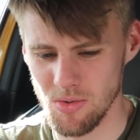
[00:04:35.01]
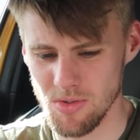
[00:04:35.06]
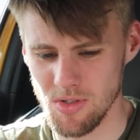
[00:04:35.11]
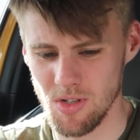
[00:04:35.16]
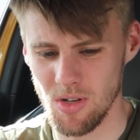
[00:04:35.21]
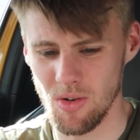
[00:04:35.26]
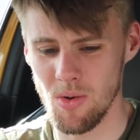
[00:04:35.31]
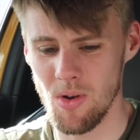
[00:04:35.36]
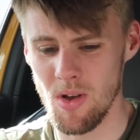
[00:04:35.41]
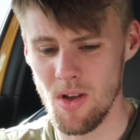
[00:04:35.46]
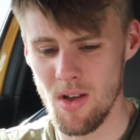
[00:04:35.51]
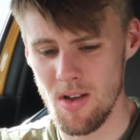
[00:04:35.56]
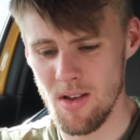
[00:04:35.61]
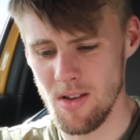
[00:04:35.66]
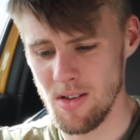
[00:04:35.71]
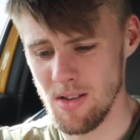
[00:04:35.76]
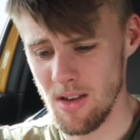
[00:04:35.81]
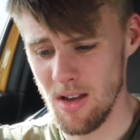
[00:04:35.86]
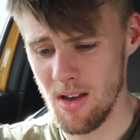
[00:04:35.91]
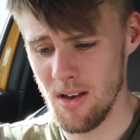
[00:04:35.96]
So
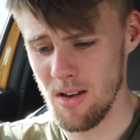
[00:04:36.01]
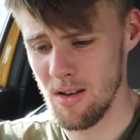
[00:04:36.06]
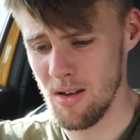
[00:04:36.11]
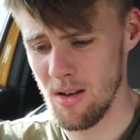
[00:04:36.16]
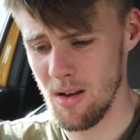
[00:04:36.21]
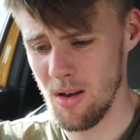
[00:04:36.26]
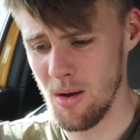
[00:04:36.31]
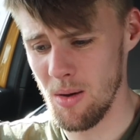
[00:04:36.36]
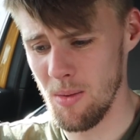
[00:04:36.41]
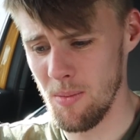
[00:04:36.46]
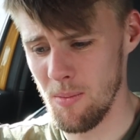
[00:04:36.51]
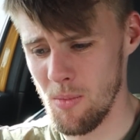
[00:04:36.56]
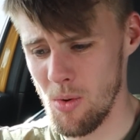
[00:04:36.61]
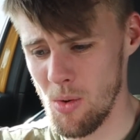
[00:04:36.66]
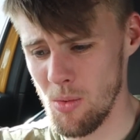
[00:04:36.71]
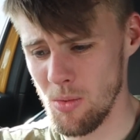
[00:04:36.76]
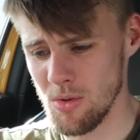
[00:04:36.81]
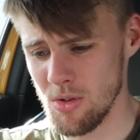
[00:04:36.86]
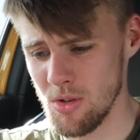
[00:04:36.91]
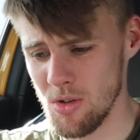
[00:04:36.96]
yeah,
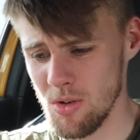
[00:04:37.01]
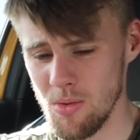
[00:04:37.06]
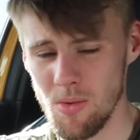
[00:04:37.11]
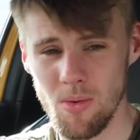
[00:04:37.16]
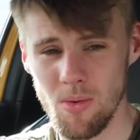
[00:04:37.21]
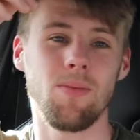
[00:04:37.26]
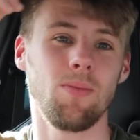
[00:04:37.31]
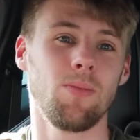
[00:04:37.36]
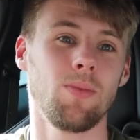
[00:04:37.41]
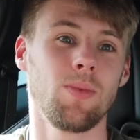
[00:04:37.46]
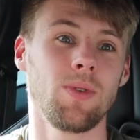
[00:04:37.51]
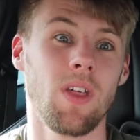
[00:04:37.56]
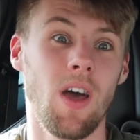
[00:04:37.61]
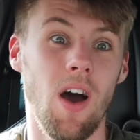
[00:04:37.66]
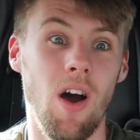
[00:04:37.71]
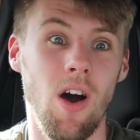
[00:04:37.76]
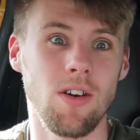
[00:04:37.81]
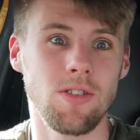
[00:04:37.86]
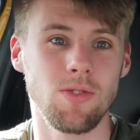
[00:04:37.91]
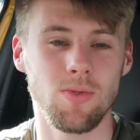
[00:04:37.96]
what we'll do with the
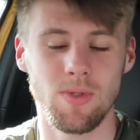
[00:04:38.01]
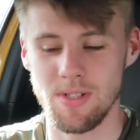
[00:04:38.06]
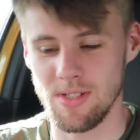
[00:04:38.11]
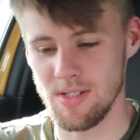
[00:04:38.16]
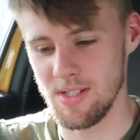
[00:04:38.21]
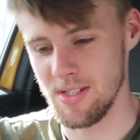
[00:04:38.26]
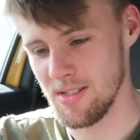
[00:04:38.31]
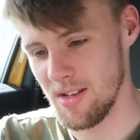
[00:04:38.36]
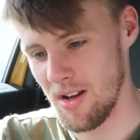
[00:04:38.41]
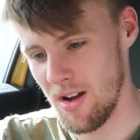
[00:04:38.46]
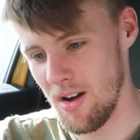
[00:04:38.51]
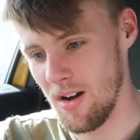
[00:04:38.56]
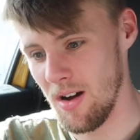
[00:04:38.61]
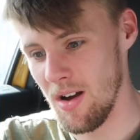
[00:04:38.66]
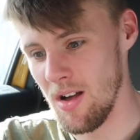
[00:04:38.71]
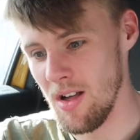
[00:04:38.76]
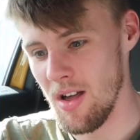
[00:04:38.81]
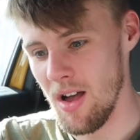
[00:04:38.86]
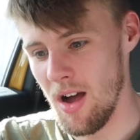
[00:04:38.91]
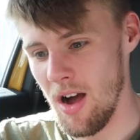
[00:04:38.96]
R26R,
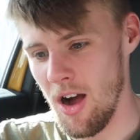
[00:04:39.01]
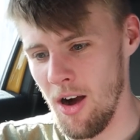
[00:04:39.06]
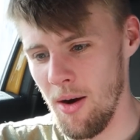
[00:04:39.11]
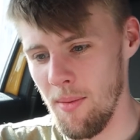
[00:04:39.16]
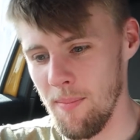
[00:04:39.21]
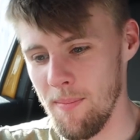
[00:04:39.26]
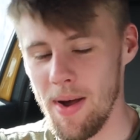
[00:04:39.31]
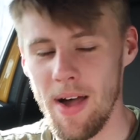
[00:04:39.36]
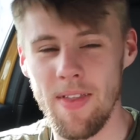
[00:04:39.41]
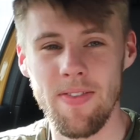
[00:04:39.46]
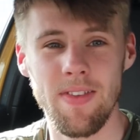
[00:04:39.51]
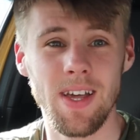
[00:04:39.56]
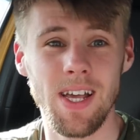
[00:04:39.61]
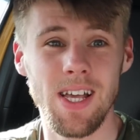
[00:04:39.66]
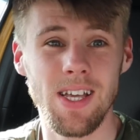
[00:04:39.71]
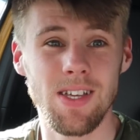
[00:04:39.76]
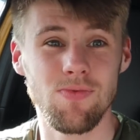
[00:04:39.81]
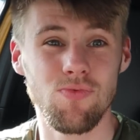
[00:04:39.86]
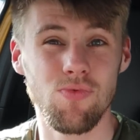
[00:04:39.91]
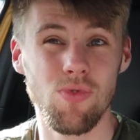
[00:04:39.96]
and
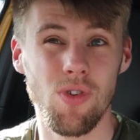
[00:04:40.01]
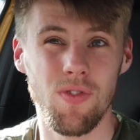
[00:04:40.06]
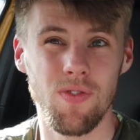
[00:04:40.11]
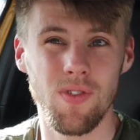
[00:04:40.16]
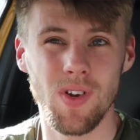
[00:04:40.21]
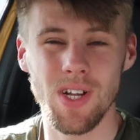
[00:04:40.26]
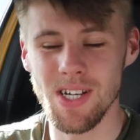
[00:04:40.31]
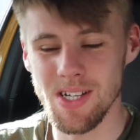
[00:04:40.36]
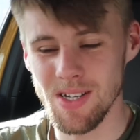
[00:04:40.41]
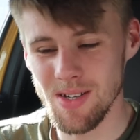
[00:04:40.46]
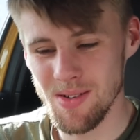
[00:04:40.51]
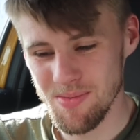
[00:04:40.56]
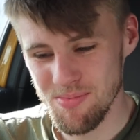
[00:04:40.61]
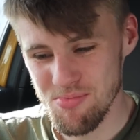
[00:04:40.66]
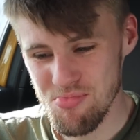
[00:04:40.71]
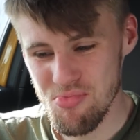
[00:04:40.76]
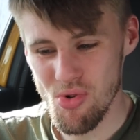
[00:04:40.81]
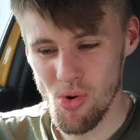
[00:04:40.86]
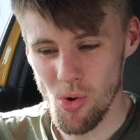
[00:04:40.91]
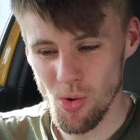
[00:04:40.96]
these roughly
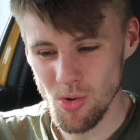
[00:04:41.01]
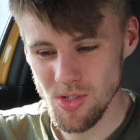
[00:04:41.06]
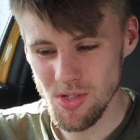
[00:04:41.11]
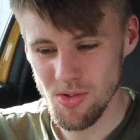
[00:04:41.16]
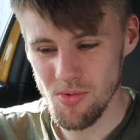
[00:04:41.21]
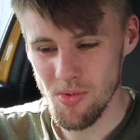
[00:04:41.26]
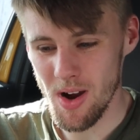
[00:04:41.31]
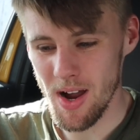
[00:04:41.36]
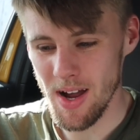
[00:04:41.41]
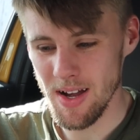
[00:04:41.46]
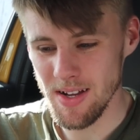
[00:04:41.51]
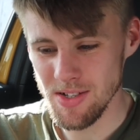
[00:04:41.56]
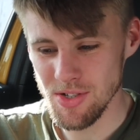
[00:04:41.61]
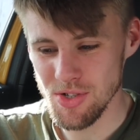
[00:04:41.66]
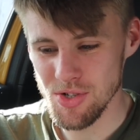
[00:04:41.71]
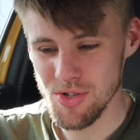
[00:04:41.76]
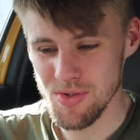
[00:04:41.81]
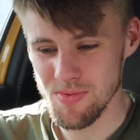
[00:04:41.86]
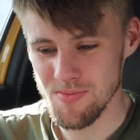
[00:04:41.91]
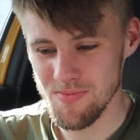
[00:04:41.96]
price a
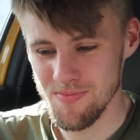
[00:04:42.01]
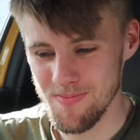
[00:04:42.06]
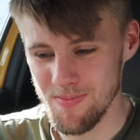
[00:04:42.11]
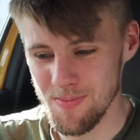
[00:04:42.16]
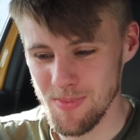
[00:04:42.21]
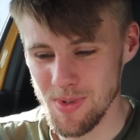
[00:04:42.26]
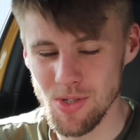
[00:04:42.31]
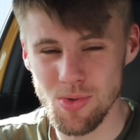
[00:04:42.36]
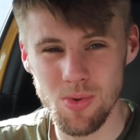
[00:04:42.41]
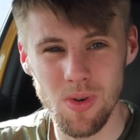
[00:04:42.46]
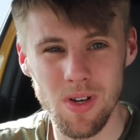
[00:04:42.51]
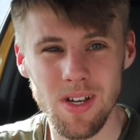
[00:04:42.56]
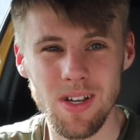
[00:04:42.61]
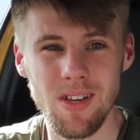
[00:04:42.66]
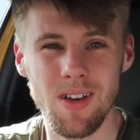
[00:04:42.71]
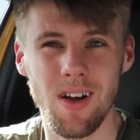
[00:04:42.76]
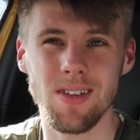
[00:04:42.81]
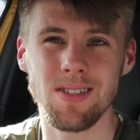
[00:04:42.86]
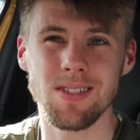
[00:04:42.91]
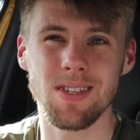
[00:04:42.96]
range
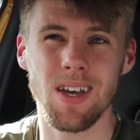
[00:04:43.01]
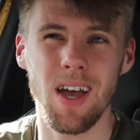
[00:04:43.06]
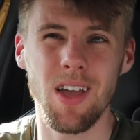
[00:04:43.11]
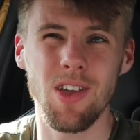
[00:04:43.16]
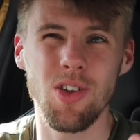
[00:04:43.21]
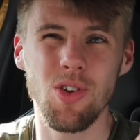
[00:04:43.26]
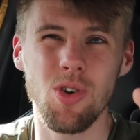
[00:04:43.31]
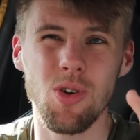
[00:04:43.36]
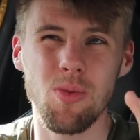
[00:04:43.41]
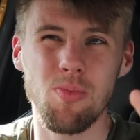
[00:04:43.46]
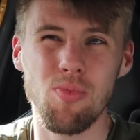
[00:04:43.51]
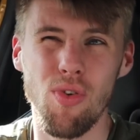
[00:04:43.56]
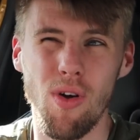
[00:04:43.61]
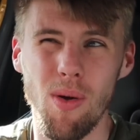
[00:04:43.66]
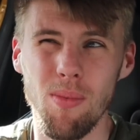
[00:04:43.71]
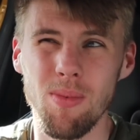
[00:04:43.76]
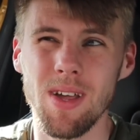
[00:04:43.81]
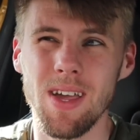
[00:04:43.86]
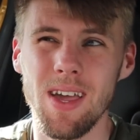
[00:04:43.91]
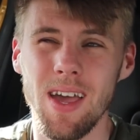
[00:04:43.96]
between, I'd say you could
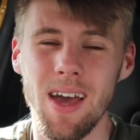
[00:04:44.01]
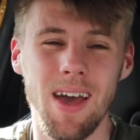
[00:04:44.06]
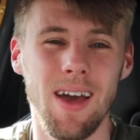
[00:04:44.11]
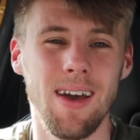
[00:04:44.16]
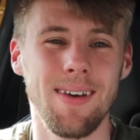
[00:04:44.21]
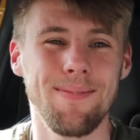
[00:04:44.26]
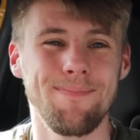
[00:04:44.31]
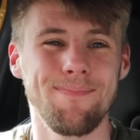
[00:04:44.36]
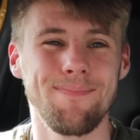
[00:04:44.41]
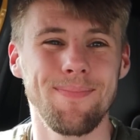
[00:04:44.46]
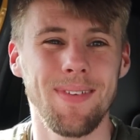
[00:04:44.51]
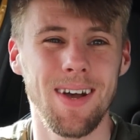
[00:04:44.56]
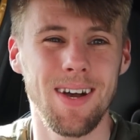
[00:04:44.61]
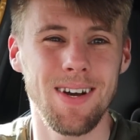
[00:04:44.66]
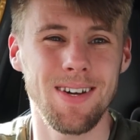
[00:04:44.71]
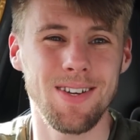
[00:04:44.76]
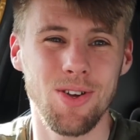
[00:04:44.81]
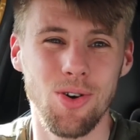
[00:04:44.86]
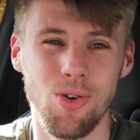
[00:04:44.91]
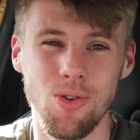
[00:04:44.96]
probably get
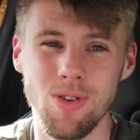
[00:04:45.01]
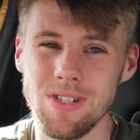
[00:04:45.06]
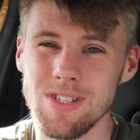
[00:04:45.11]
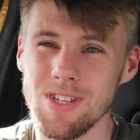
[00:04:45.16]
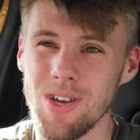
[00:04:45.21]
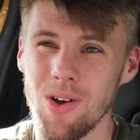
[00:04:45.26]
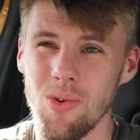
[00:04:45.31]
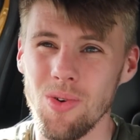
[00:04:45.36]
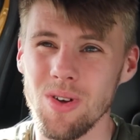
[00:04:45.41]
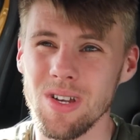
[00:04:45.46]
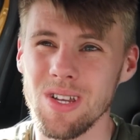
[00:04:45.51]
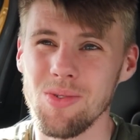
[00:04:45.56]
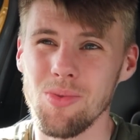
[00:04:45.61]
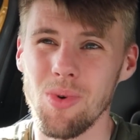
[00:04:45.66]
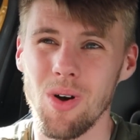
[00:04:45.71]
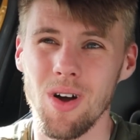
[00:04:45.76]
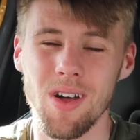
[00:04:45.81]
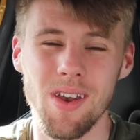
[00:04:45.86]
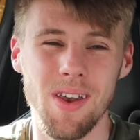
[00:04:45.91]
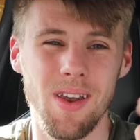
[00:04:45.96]
an untidy
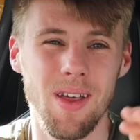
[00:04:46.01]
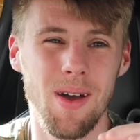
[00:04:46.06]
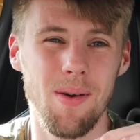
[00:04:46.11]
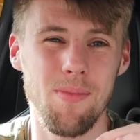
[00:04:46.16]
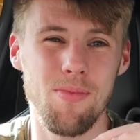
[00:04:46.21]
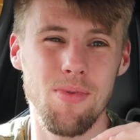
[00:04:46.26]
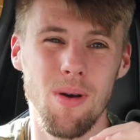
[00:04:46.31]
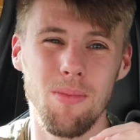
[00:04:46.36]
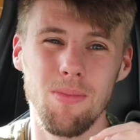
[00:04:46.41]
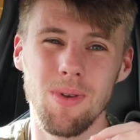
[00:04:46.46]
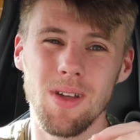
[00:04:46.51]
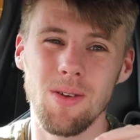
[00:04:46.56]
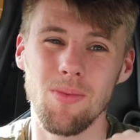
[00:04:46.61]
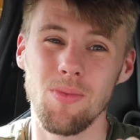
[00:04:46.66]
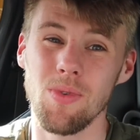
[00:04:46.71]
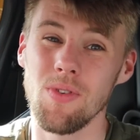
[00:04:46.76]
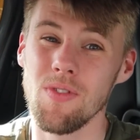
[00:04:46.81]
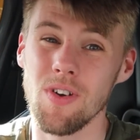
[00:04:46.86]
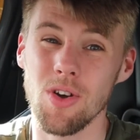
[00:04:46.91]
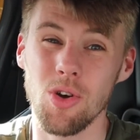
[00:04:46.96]
one, probably
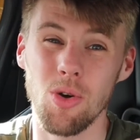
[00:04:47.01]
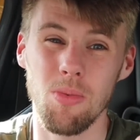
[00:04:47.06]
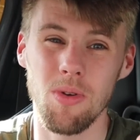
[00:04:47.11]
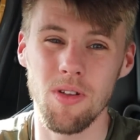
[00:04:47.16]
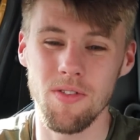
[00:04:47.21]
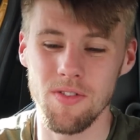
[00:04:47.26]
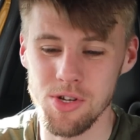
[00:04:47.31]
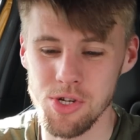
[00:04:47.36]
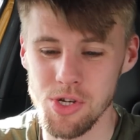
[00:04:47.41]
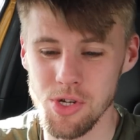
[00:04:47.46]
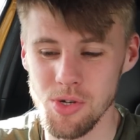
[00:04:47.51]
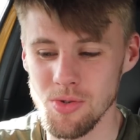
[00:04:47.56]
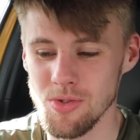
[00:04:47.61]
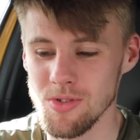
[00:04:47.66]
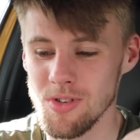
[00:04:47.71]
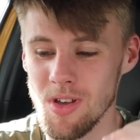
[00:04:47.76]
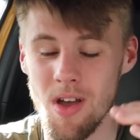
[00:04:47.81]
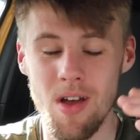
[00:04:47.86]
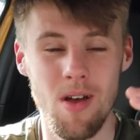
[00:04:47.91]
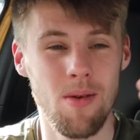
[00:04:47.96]
with a couple of
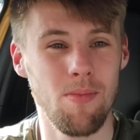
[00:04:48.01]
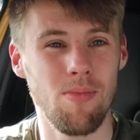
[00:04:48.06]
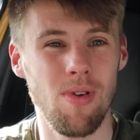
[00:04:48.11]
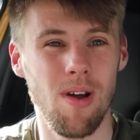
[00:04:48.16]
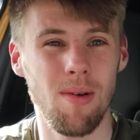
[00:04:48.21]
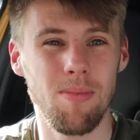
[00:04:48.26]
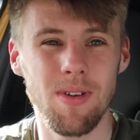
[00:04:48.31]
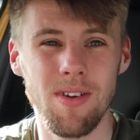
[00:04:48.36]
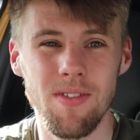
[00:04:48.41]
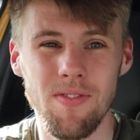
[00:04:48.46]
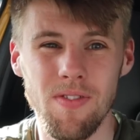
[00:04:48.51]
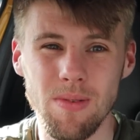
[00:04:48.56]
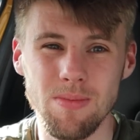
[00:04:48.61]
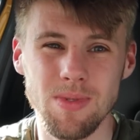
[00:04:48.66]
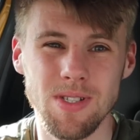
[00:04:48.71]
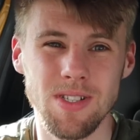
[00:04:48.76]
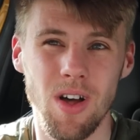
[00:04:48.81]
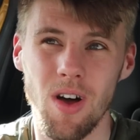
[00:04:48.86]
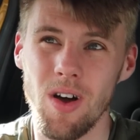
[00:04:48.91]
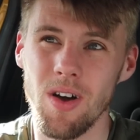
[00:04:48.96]
issues, probably from
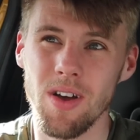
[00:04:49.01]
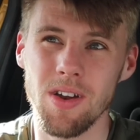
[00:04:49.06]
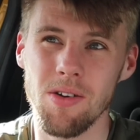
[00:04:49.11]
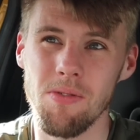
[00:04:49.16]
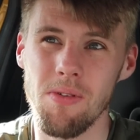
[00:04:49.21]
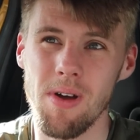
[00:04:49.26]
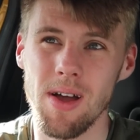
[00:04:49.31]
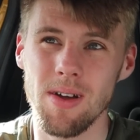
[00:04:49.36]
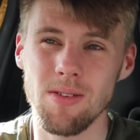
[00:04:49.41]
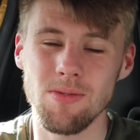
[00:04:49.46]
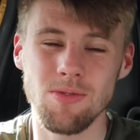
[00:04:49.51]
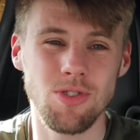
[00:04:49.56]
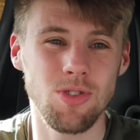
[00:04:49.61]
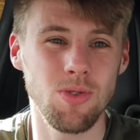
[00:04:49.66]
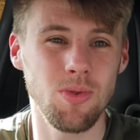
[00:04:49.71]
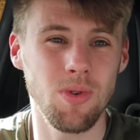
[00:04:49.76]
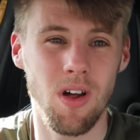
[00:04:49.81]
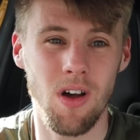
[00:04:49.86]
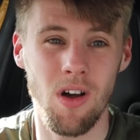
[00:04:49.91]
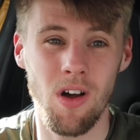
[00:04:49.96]
starting around
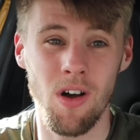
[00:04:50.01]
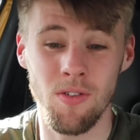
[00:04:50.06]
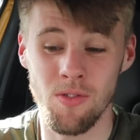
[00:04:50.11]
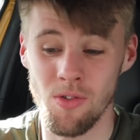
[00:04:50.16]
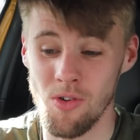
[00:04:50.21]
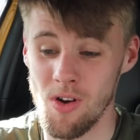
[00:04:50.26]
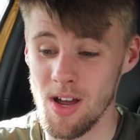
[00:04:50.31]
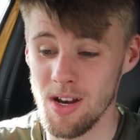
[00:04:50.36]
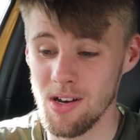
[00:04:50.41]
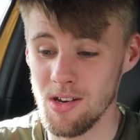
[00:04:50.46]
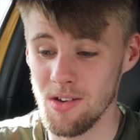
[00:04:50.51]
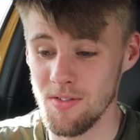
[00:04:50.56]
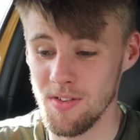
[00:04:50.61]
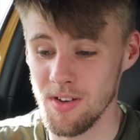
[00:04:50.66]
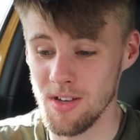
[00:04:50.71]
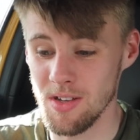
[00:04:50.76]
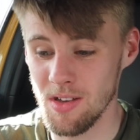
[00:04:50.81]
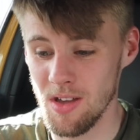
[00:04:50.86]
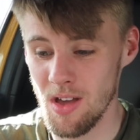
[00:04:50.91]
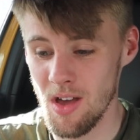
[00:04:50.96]
2.5 grand, I
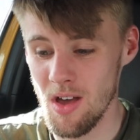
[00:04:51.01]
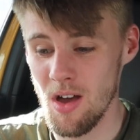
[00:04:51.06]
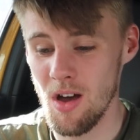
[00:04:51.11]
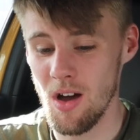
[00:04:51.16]
think.